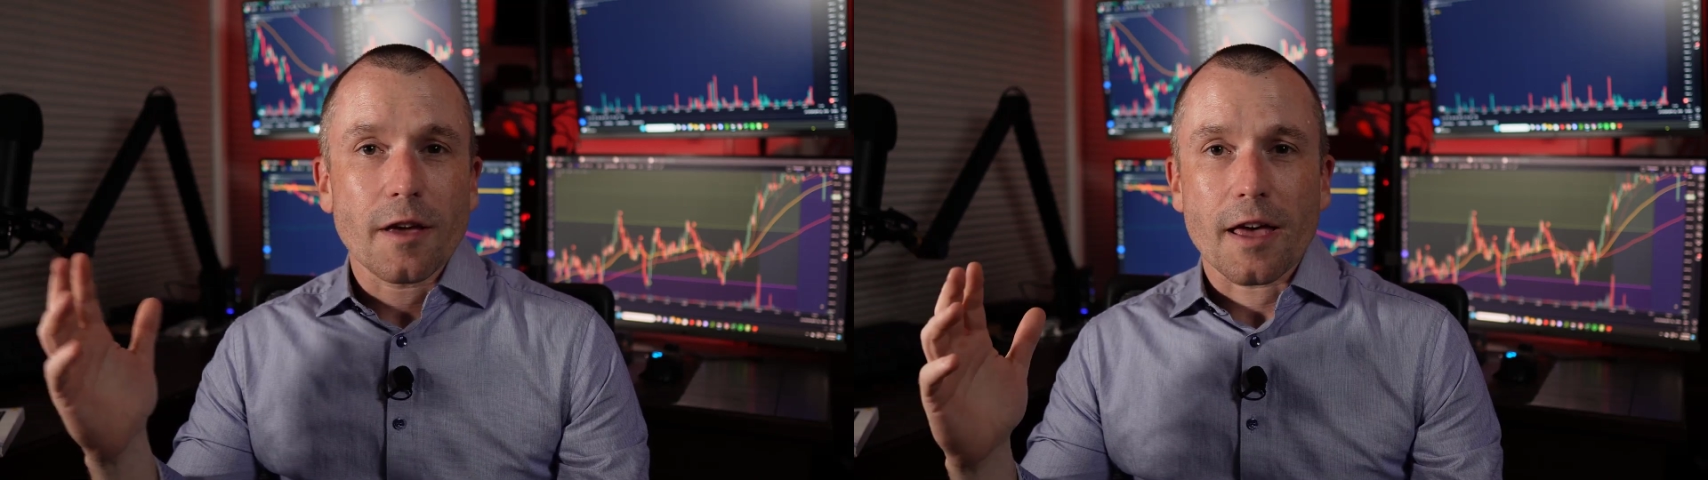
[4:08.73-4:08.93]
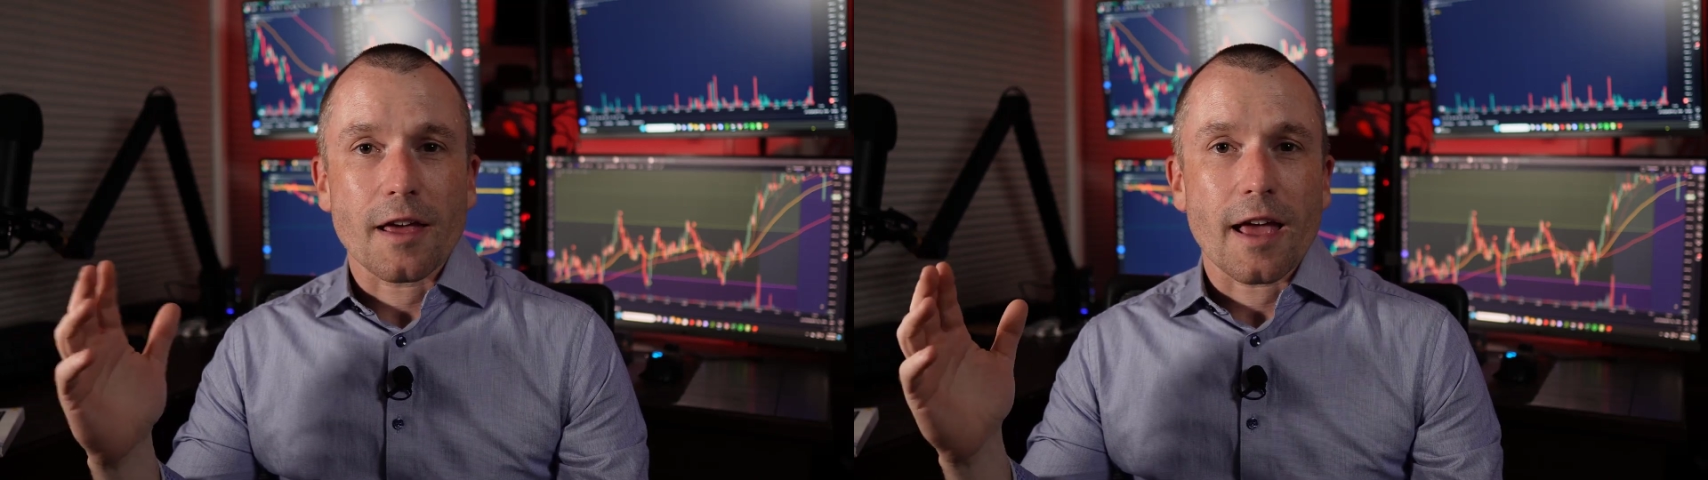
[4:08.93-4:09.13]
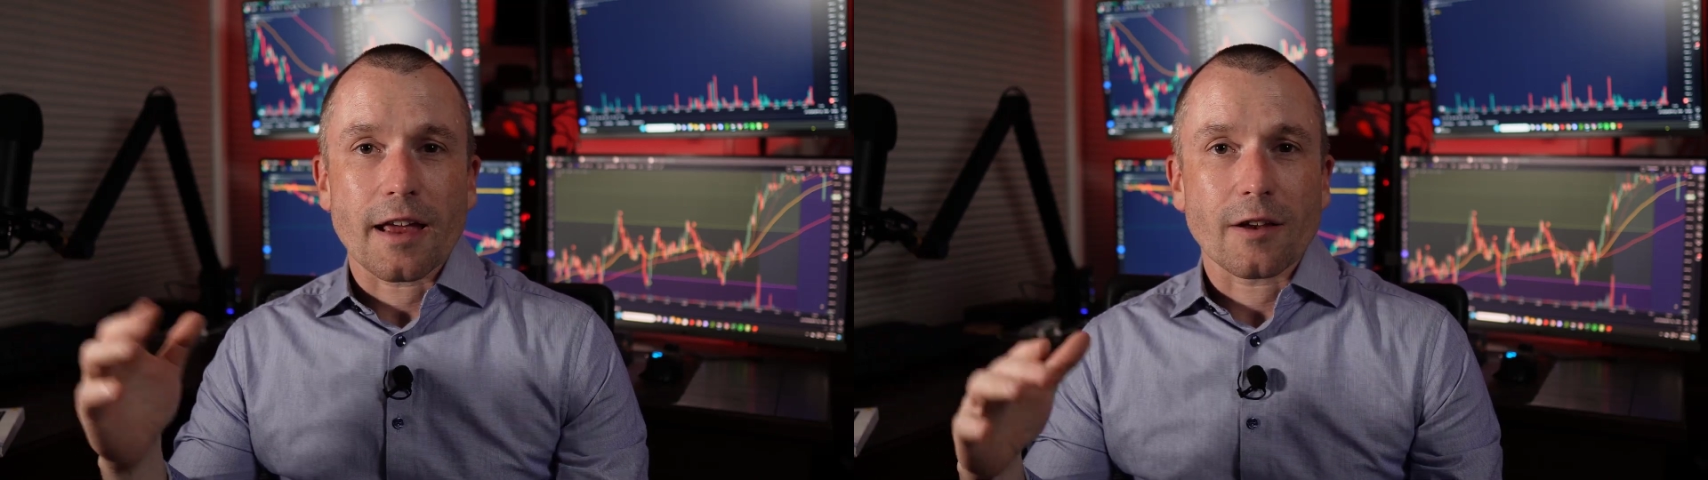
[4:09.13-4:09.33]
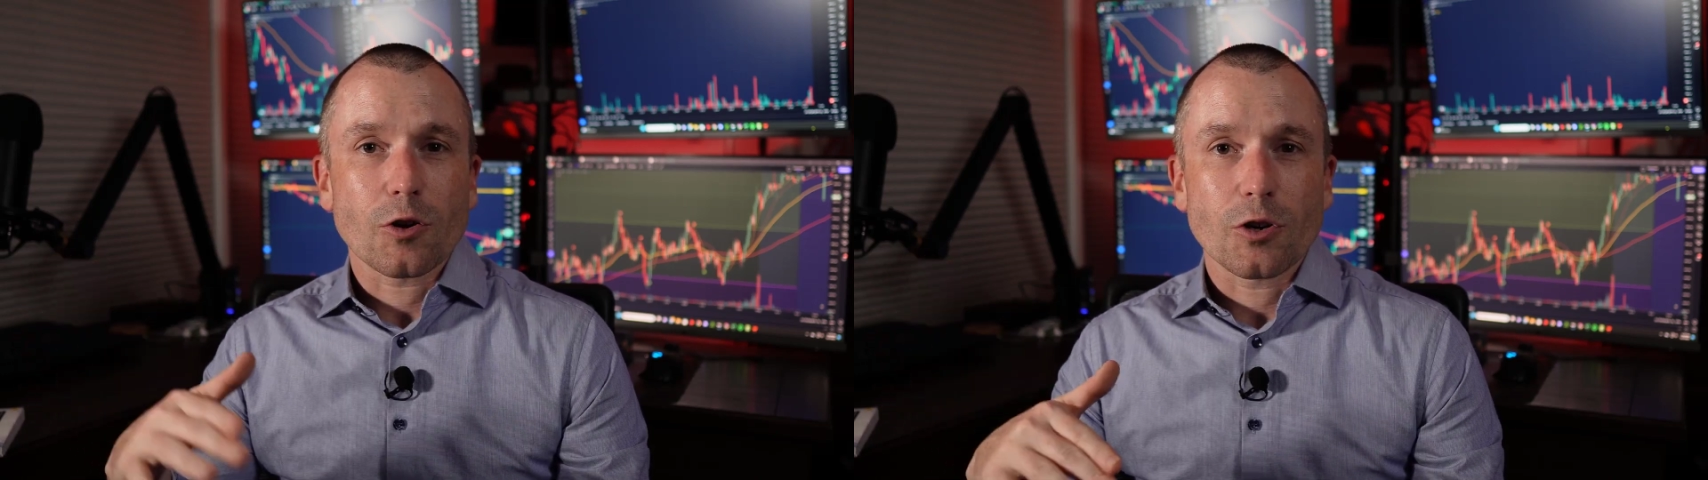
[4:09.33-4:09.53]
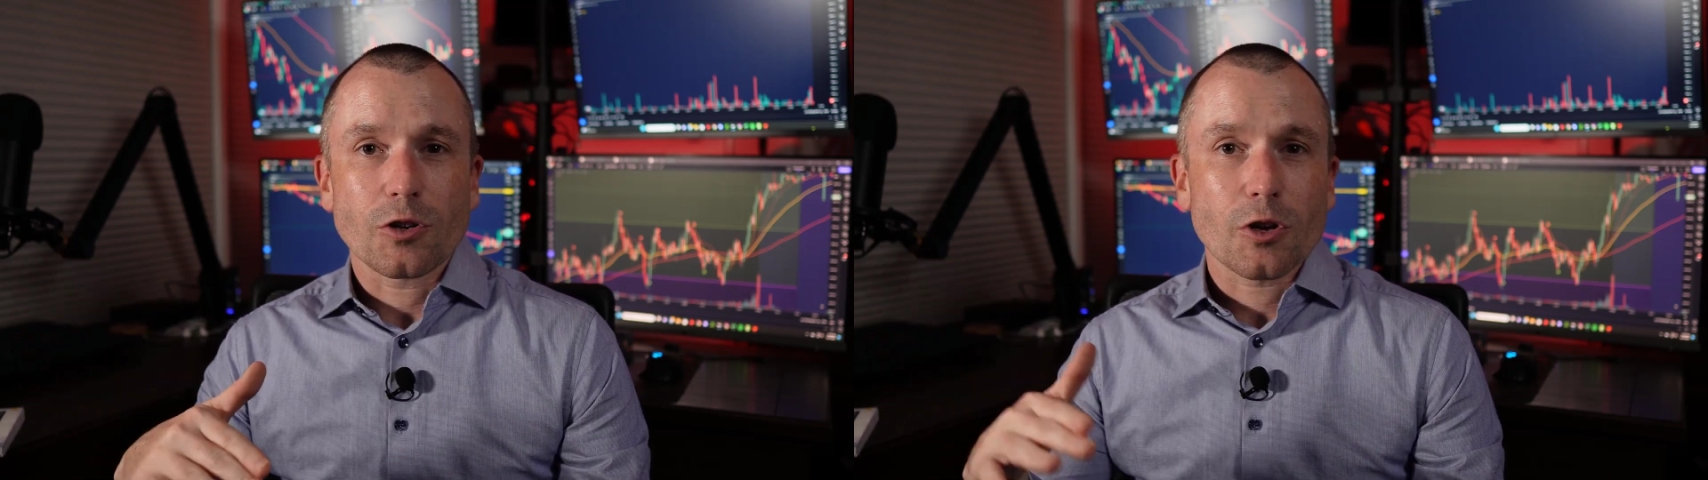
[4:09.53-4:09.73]
and
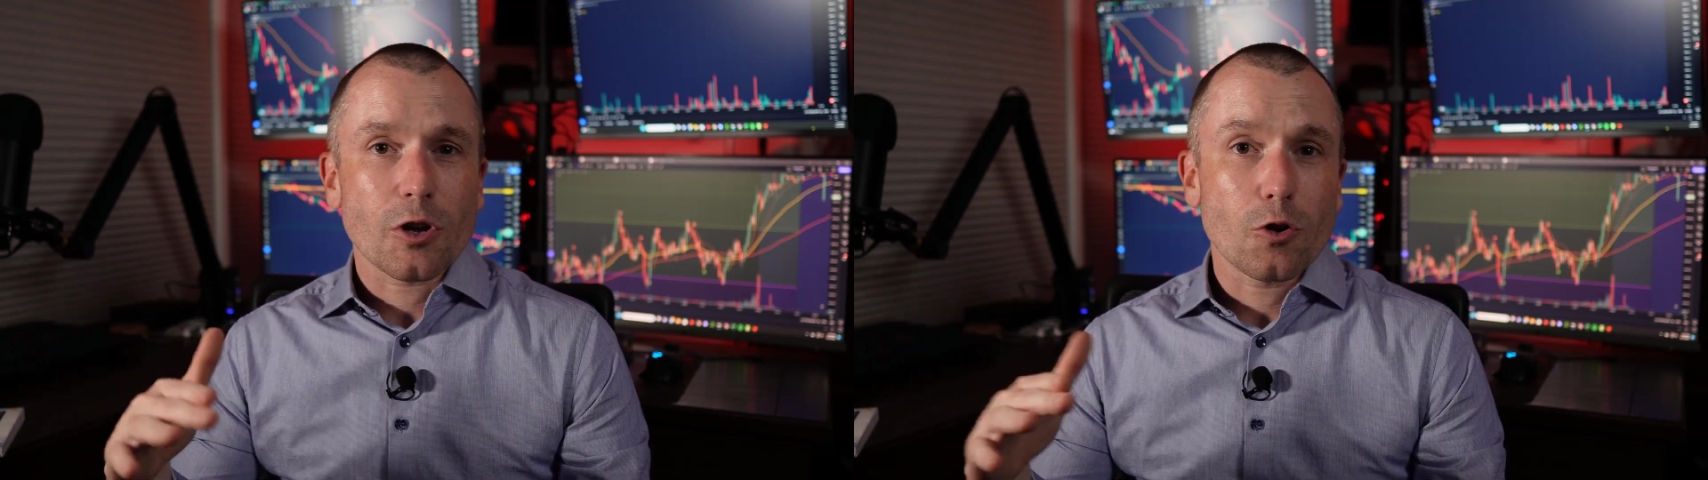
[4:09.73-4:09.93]
could